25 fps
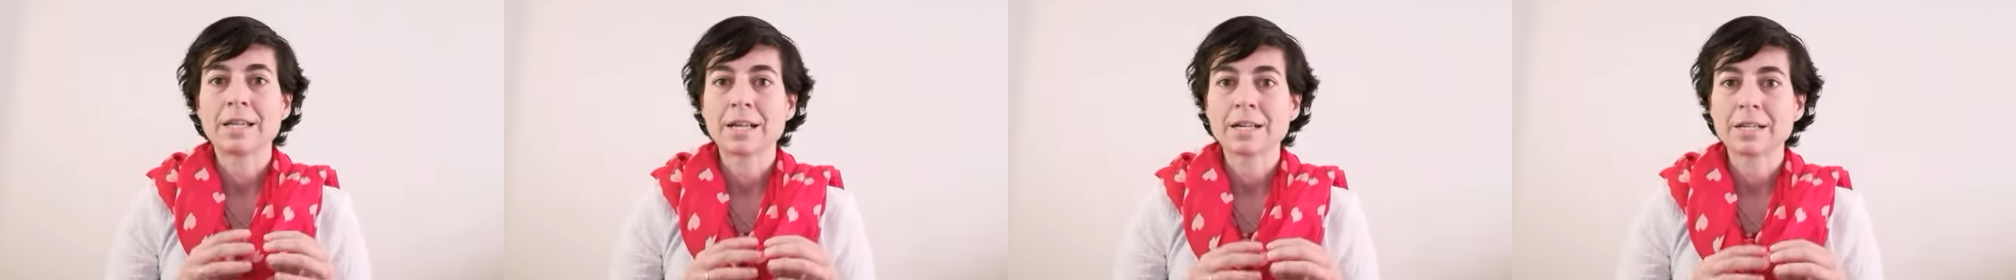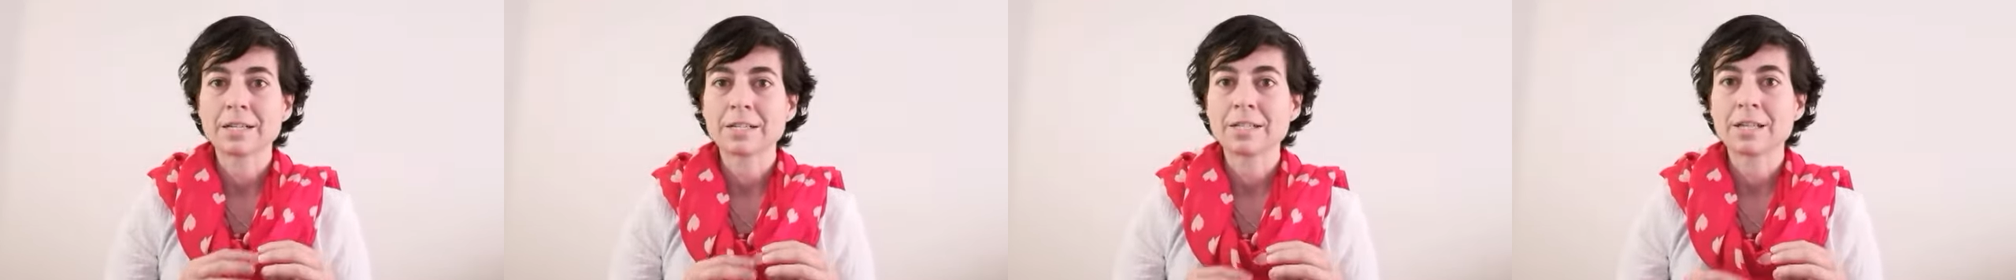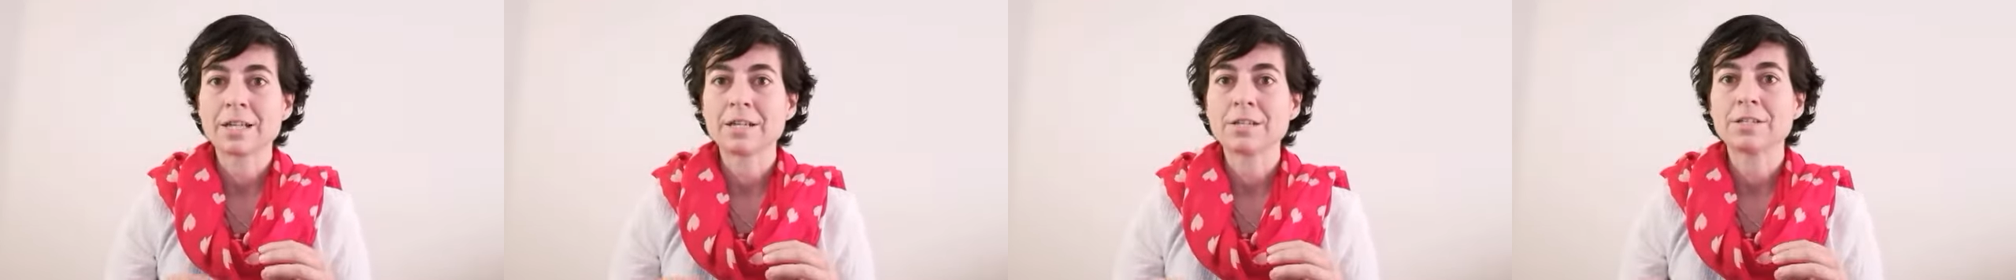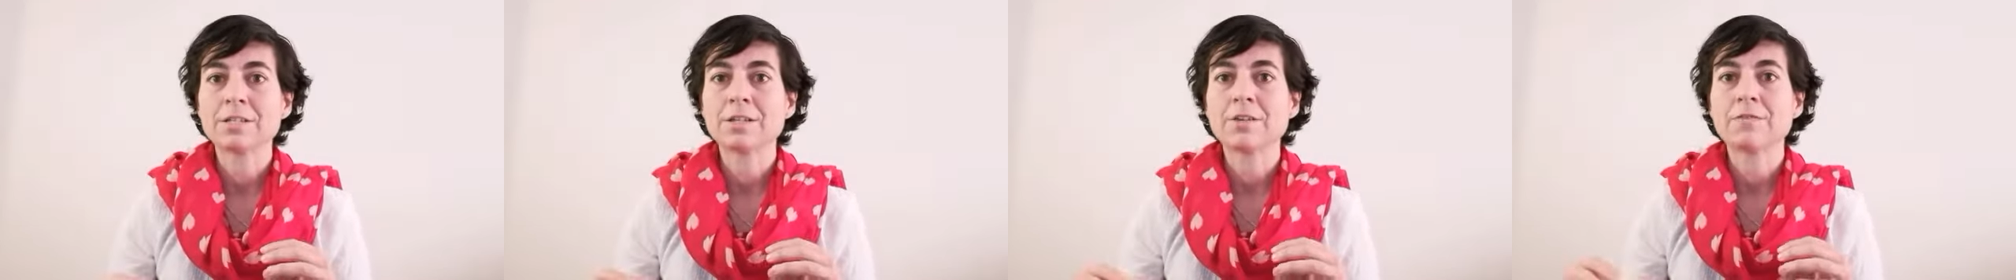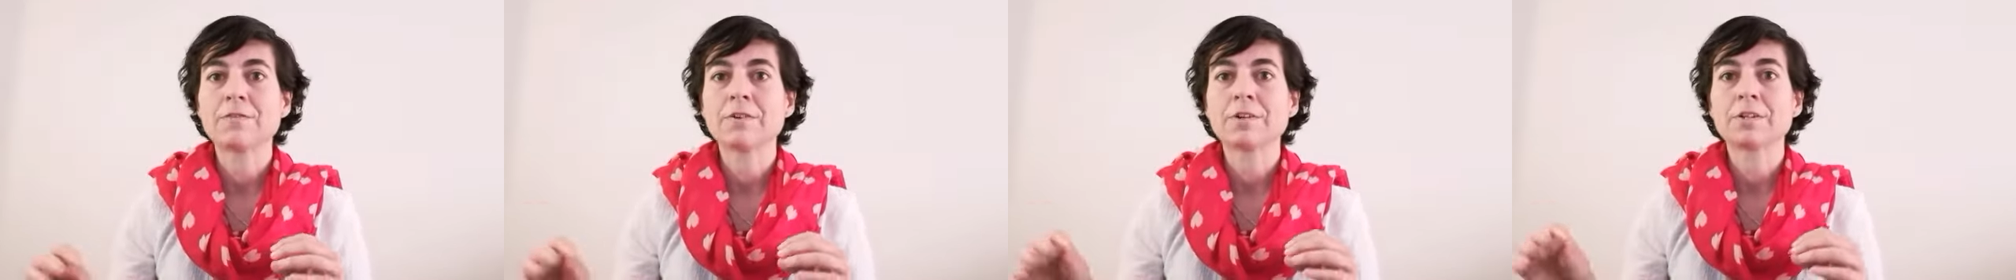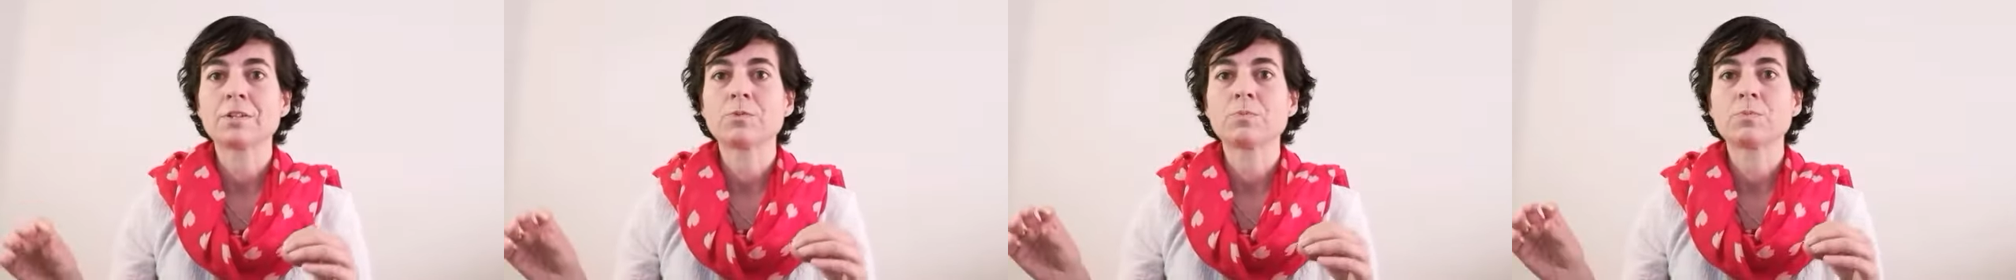
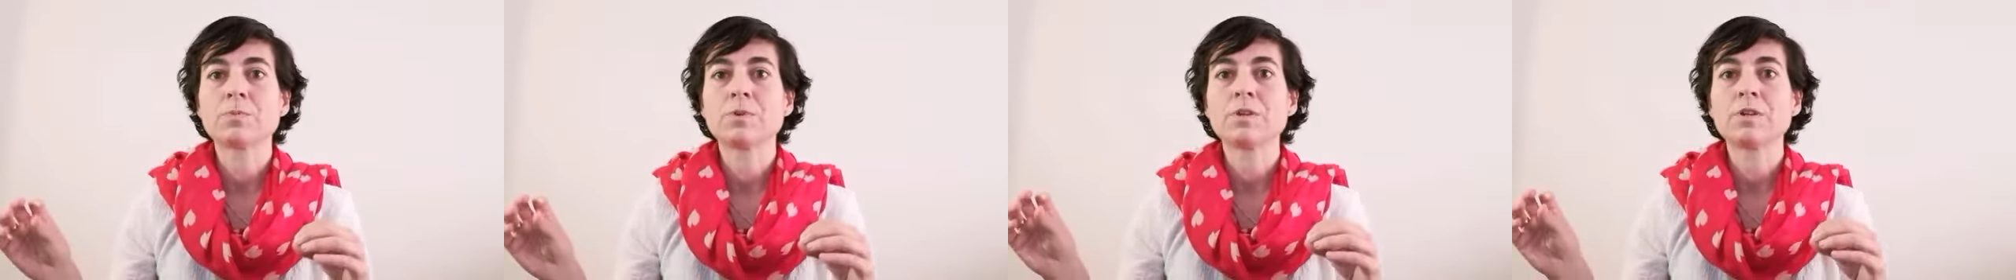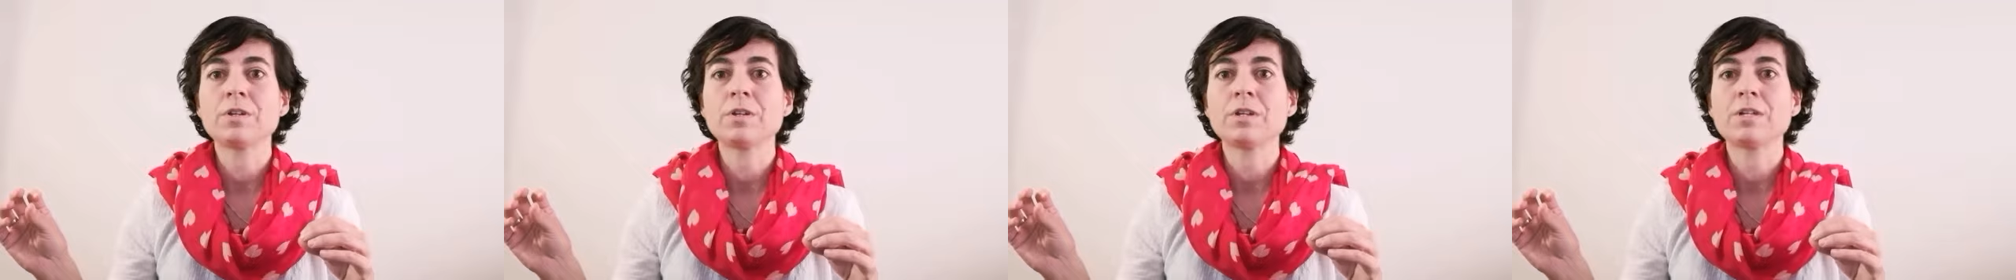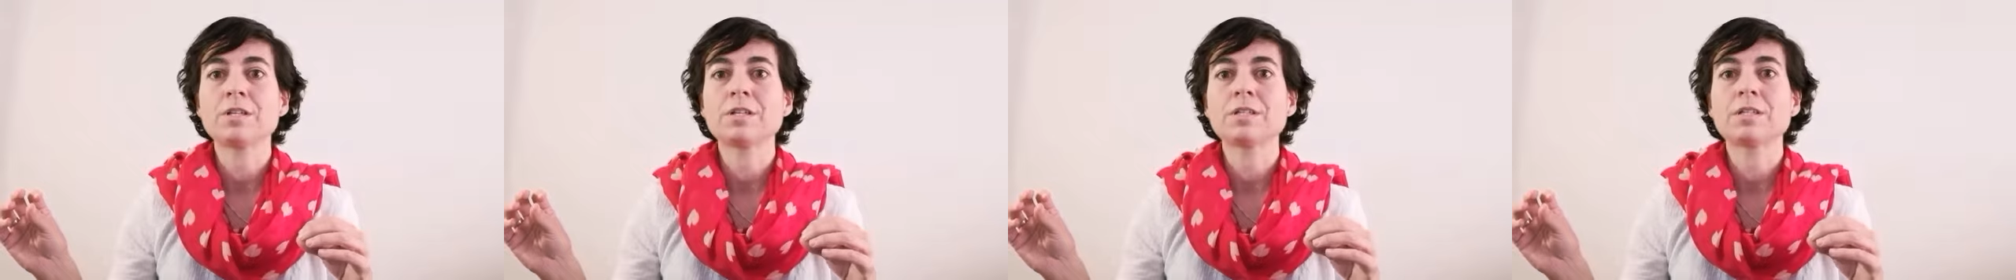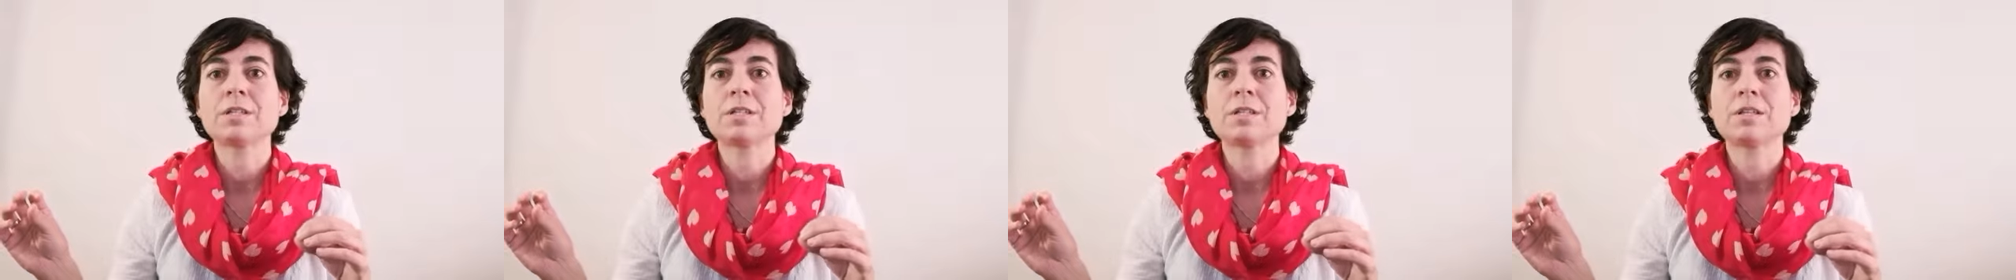extensive experience